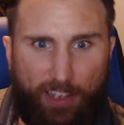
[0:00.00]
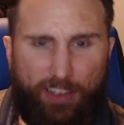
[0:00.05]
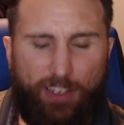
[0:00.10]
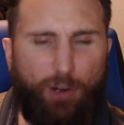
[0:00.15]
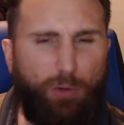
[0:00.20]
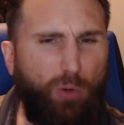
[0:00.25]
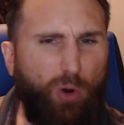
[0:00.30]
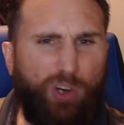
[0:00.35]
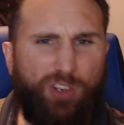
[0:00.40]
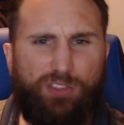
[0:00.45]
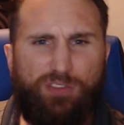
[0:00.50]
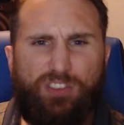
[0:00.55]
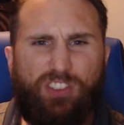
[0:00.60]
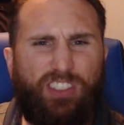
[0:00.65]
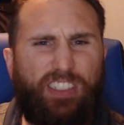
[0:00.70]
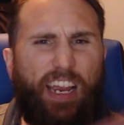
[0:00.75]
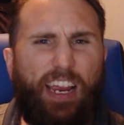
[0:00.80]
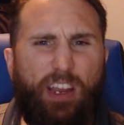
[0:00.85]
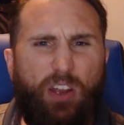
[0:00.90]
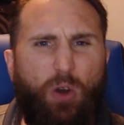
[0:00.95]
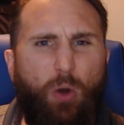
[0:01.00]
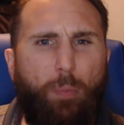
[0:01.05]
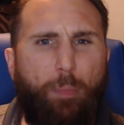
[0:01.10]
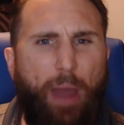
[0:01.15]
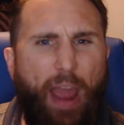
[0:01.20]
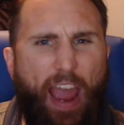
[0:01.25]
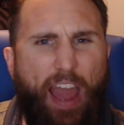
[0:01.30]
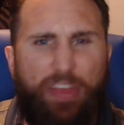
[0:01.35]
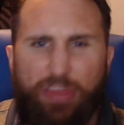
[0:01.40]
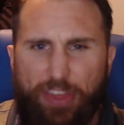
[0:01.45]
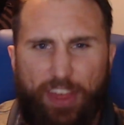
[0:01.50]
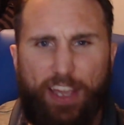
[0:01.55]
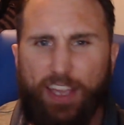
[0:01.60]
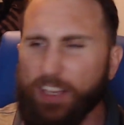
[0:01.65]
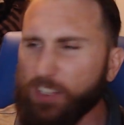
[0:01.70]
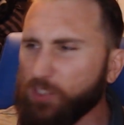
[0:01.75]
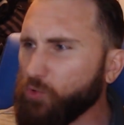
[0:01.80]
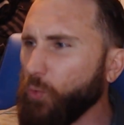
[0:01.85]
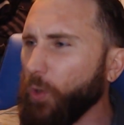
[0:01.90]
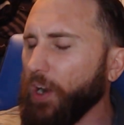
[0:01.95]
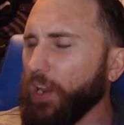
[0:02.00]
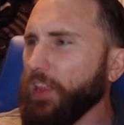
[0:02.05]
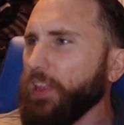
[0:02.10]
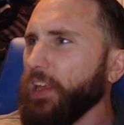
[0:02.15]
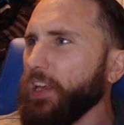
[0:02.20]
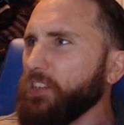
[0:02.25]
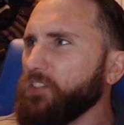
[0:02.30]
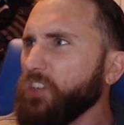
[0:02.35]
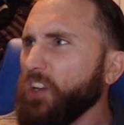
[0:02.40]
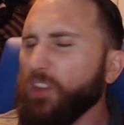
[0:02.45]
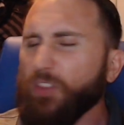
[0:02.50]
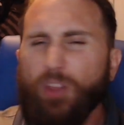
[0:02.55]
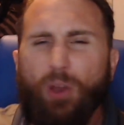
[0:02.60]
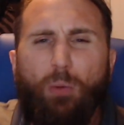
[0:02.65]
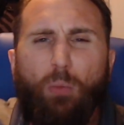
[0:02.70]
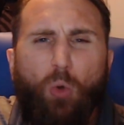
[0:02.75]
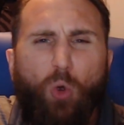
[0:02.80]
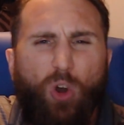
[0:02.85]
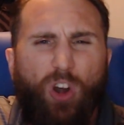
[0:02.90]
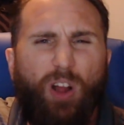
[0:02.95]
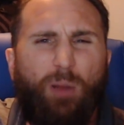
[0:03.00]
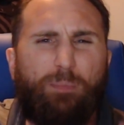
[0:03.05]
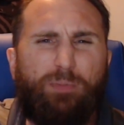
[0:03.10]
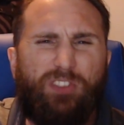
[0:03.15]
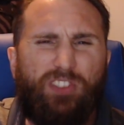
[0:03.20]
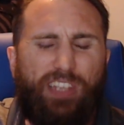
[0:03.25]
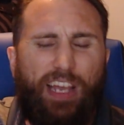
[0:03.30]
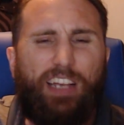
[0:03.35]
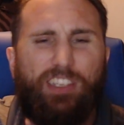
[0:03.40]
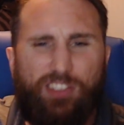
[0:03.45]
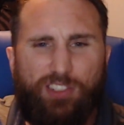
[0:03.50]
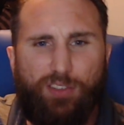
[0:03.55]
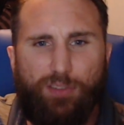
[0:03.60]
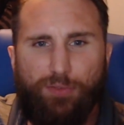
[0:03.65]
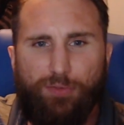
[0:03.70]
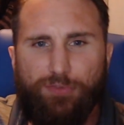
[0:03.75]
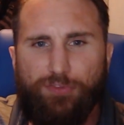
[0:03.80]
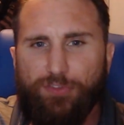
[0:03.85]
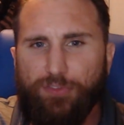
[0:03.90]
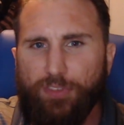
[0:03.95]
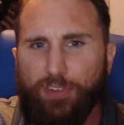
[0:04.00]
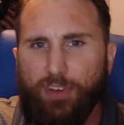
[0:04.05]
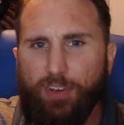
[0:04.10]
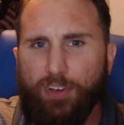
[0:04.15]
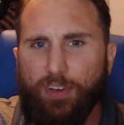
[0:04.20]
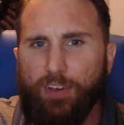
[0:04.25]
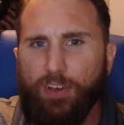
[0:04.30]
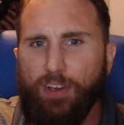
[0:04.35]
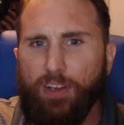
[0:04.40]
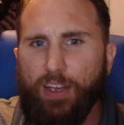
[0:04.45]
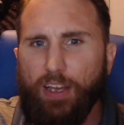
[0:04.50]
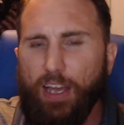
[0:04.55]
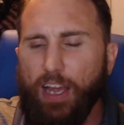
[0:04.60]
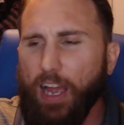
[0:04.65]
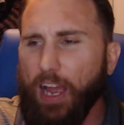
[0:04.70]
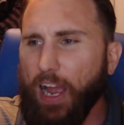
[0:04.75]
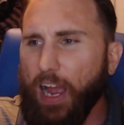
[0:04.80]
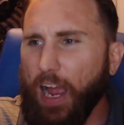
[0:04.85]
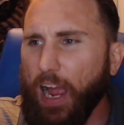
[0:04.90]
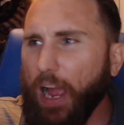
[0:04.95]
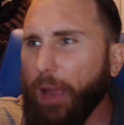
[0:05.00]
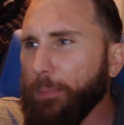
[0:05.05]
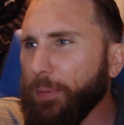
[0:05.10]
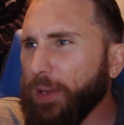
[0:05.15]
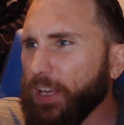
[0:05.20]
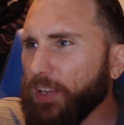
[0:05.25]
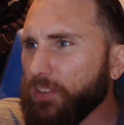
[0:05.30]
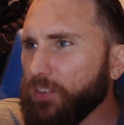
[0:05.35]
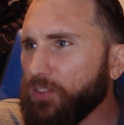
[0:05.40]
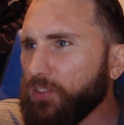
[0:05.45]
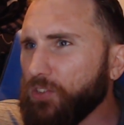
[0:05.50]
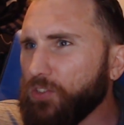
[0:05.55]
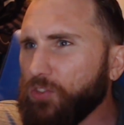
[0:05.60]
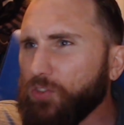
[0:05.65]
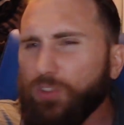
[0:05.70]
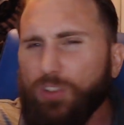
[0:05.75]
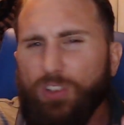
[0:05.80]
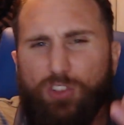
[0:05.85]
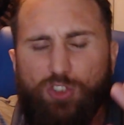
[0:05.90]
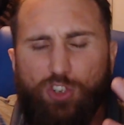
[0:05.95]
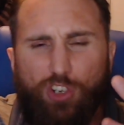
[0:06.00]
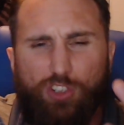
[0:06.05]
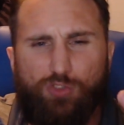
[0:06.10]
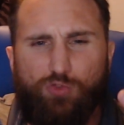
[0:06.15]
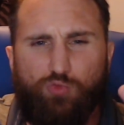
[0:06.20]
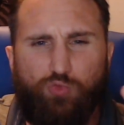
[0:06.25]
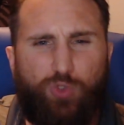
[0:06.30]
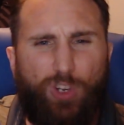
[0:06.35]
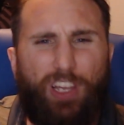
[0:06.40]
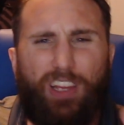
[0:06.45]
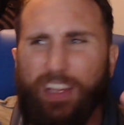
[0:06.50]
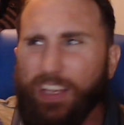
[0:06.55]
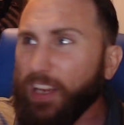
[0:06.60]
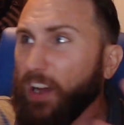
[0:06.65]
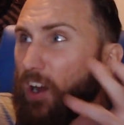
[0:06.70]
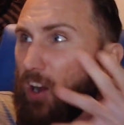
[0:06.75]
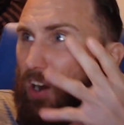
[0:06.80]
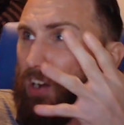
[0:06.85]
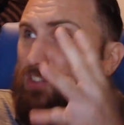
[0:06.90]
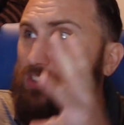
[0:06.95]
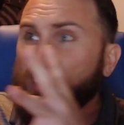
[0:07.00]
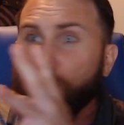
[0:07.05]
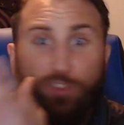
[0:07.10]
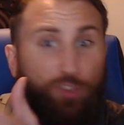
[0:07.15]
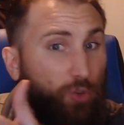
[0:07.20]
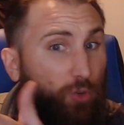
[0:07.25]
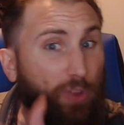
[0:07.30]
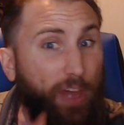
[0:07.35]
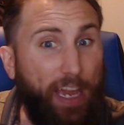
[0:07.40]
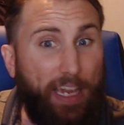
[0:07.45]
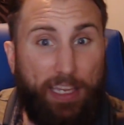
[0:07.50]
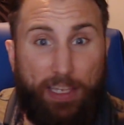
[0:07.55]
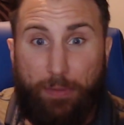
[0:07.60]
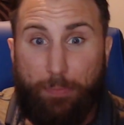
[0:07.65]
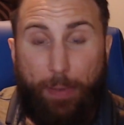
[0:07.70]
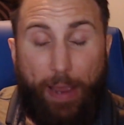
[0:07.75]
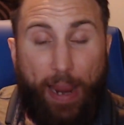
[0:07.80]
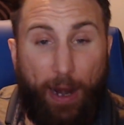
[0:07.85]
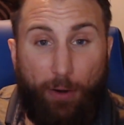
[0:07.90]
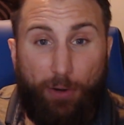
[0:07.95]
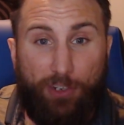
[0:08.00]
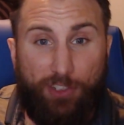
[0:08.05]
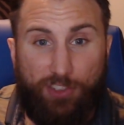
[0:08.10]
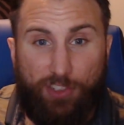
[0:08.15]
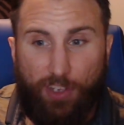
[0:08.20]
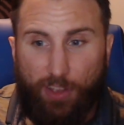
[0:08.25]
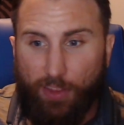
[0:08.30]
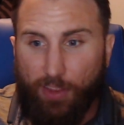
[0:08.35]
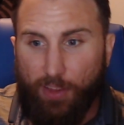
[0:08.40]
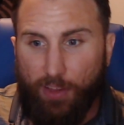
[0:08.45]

they're more psychopathic is what it is. They're more obsessive. I mean, just really honestly do that comparison.